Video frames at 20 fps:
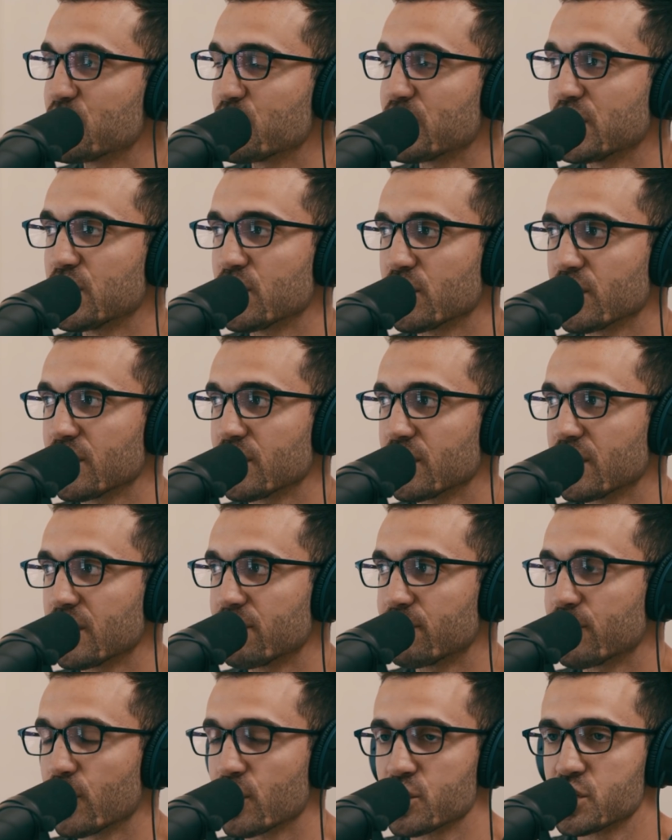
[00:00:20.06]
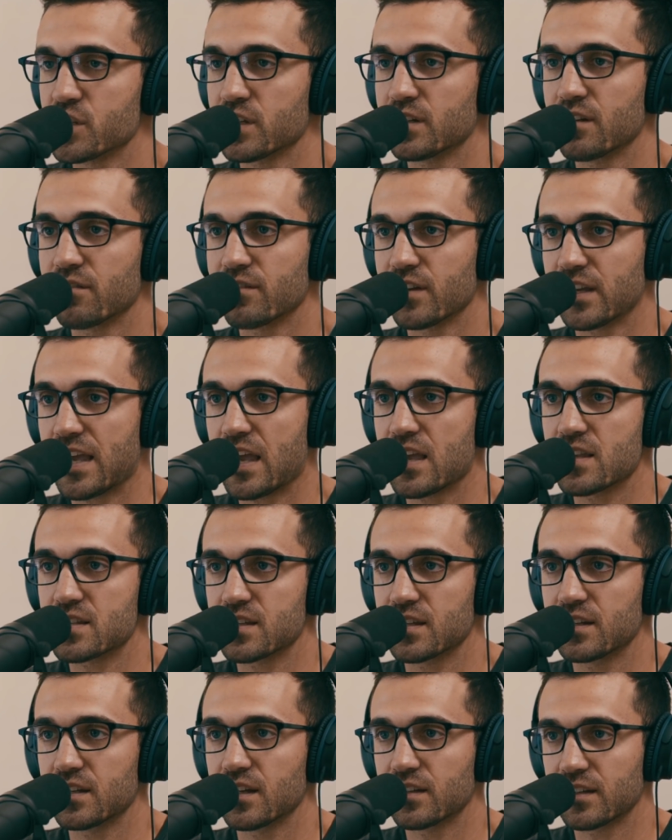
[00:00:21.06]
doing your version of a
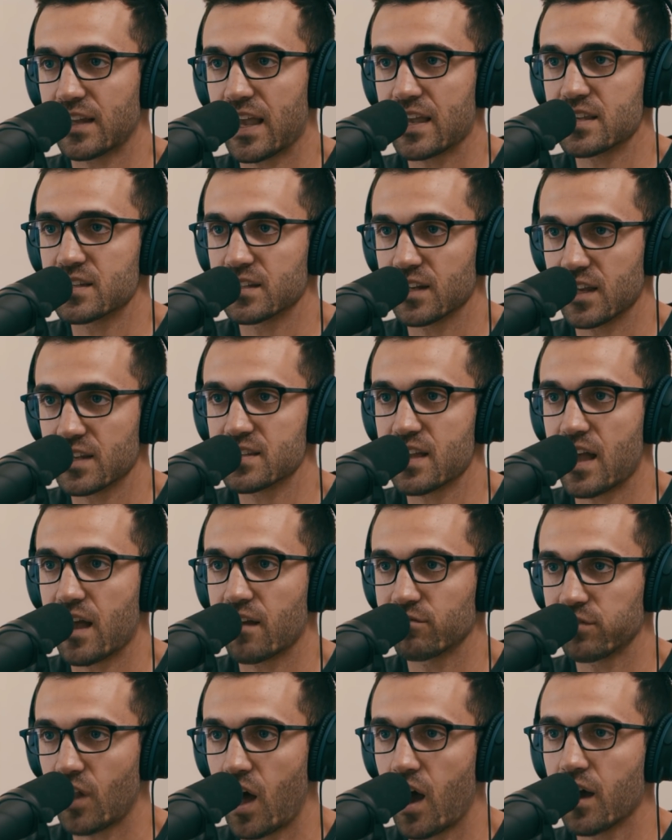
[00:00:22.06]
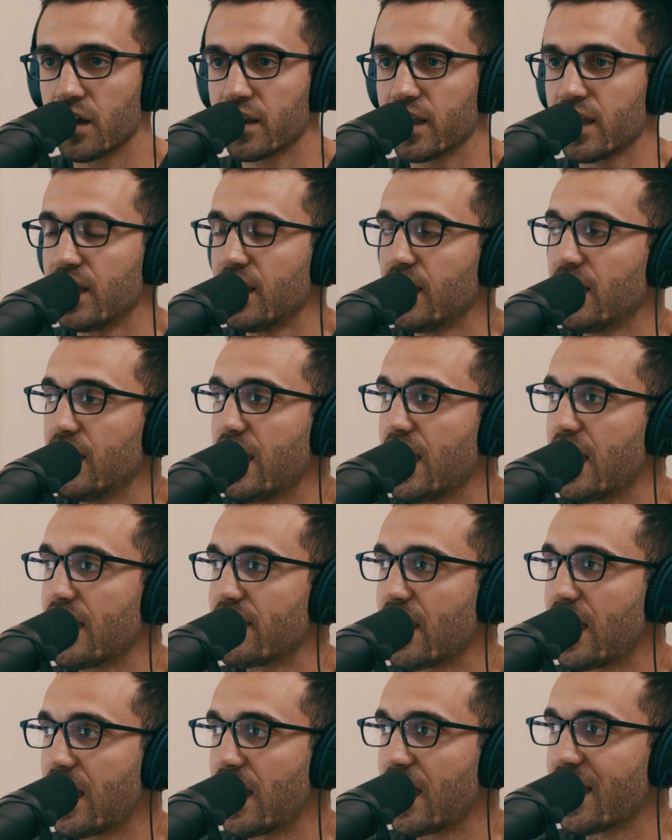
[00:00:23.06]
Casey, Casey Neistat mm-hmm. vlog,
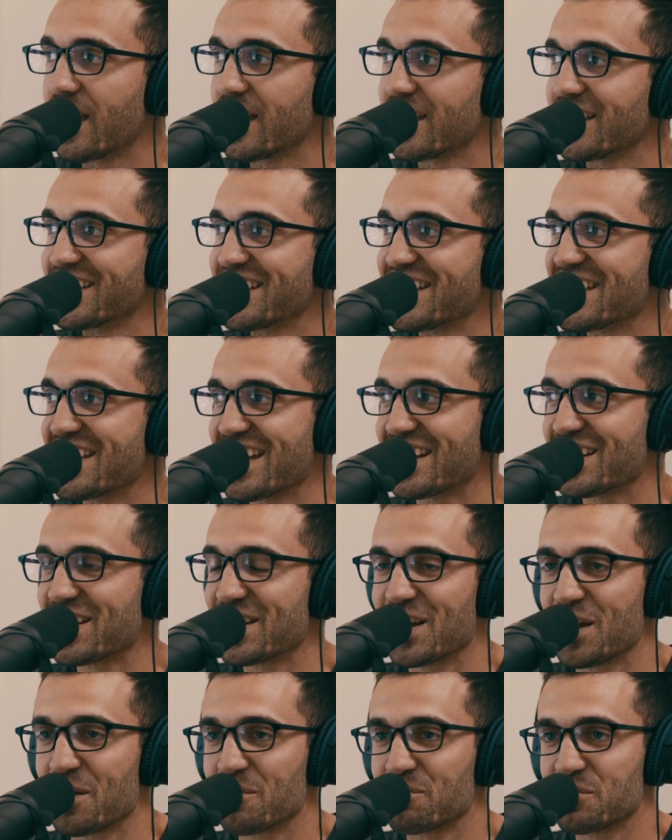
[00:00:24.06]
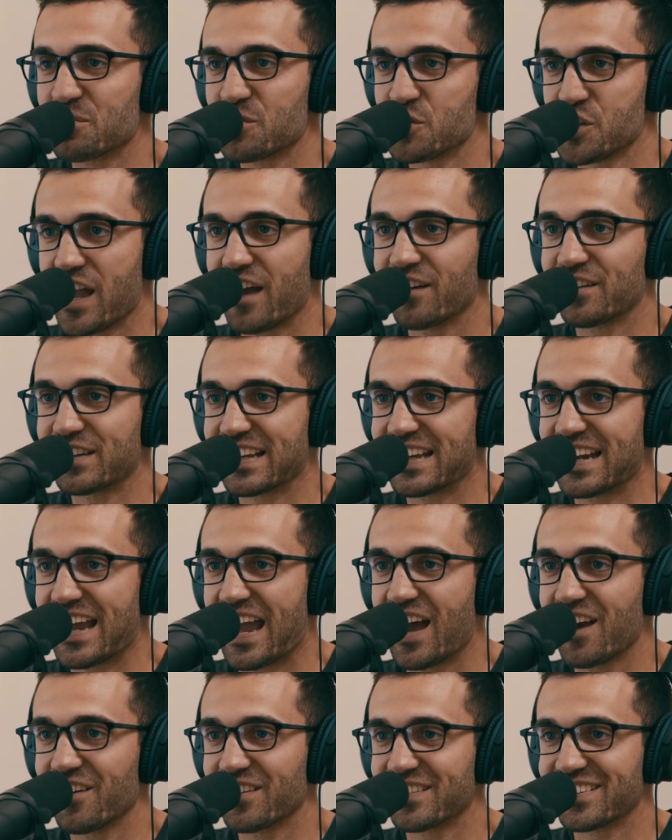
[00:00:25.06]
and then he ended up shouting it
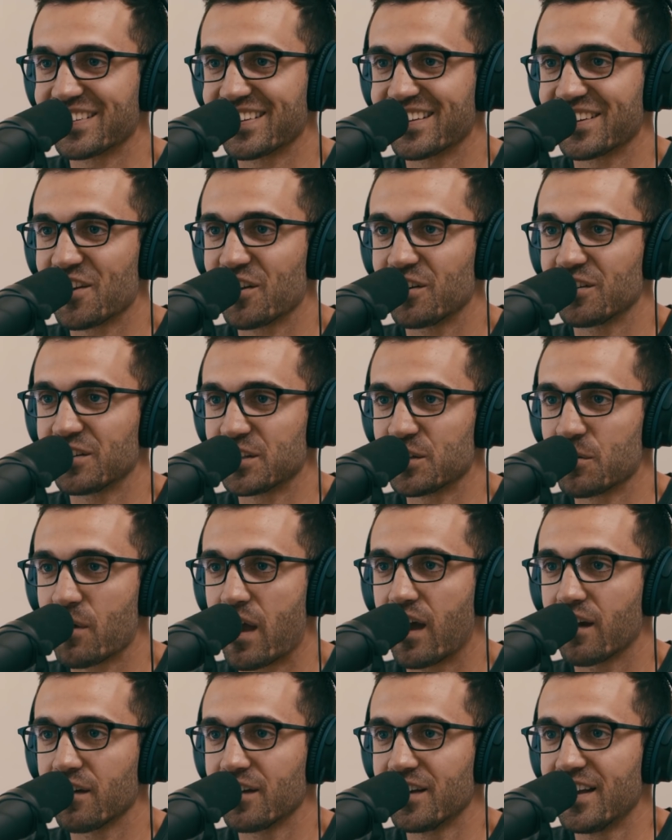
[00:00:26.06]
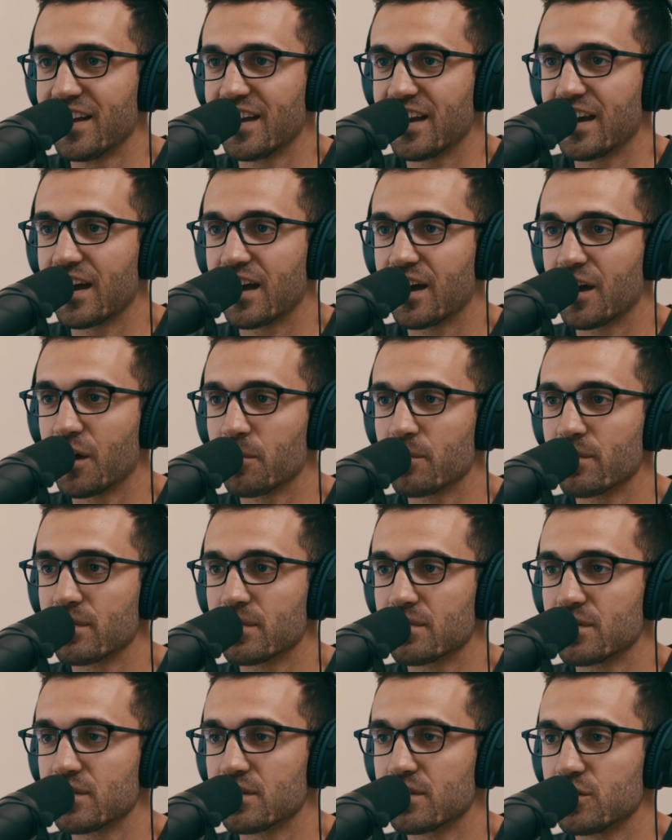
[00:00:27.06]
out and, yeah. and calling you out. Um,
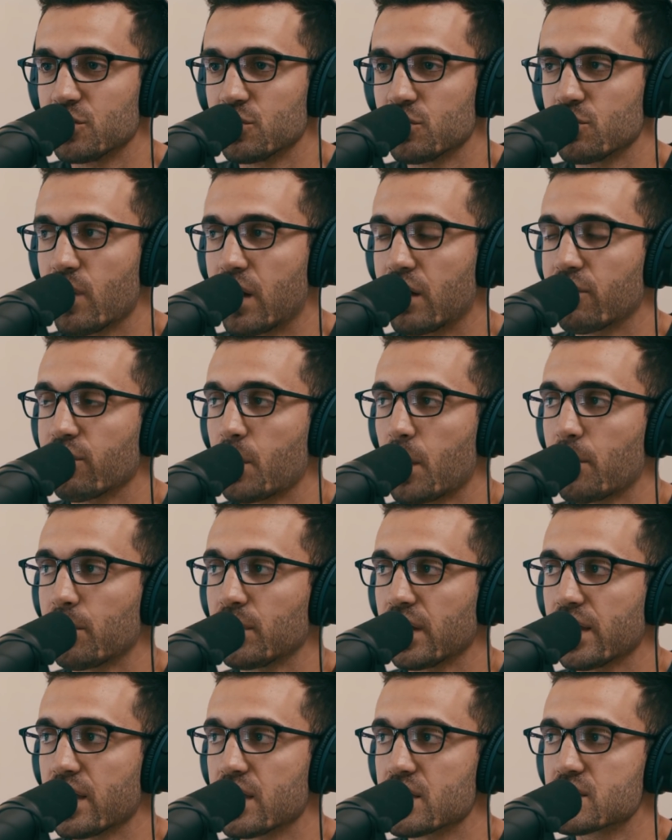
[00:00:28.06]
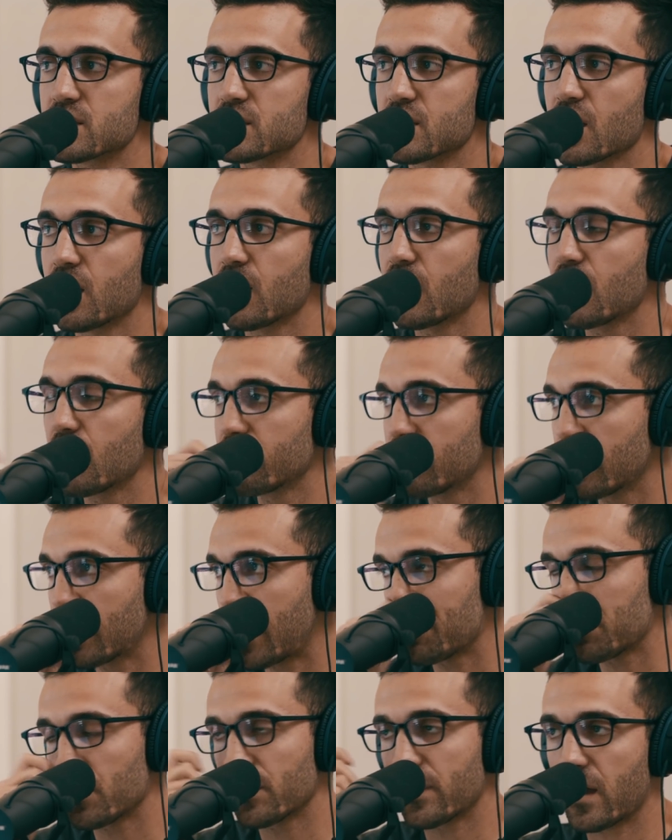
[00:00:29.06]
you went from a place of a
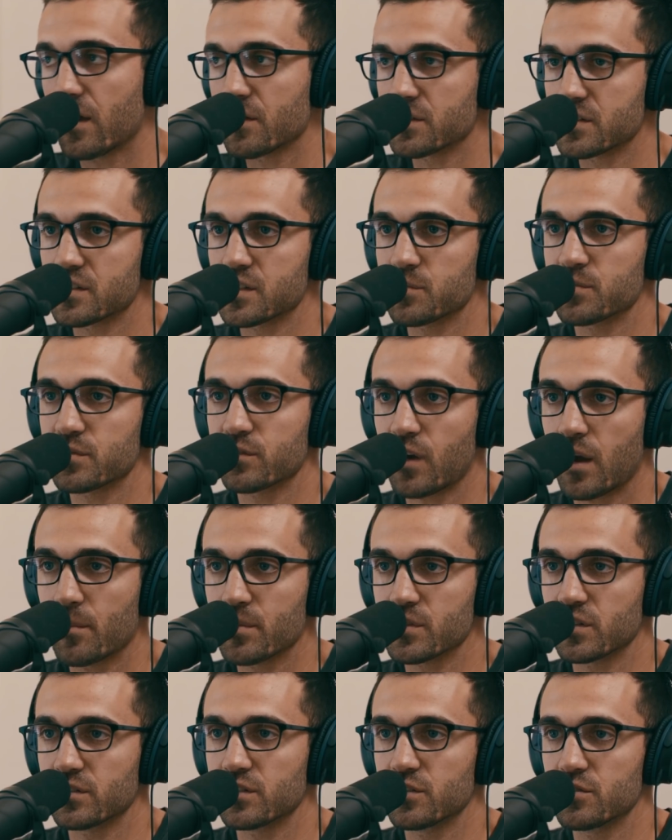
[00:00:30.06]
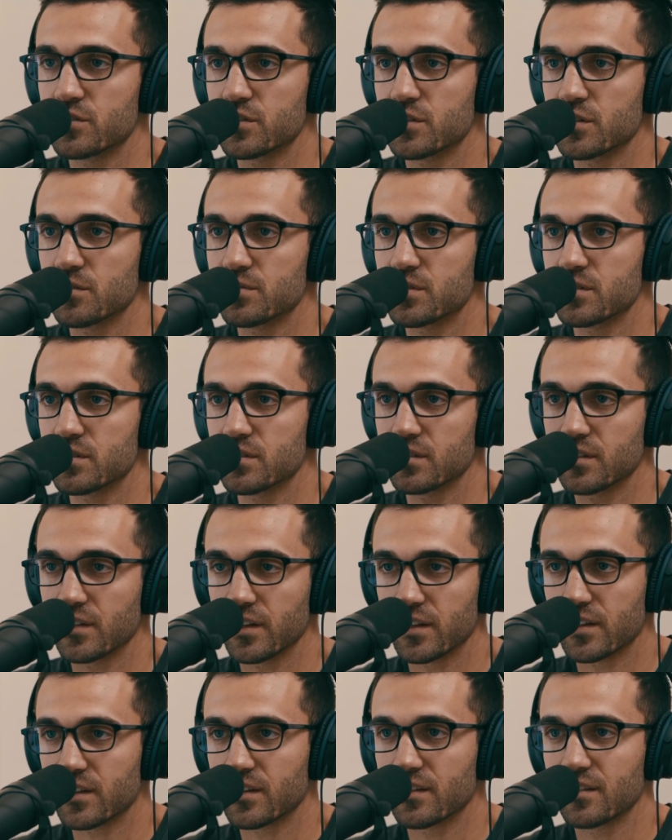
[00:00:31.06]
couple thousand subscribers mm-hmm. on YouTube to
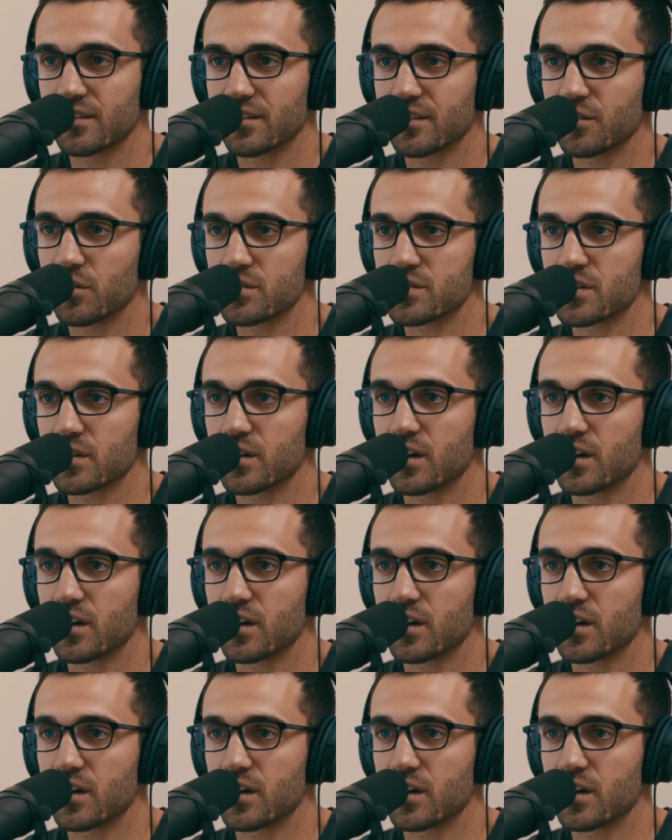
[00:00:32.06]
like close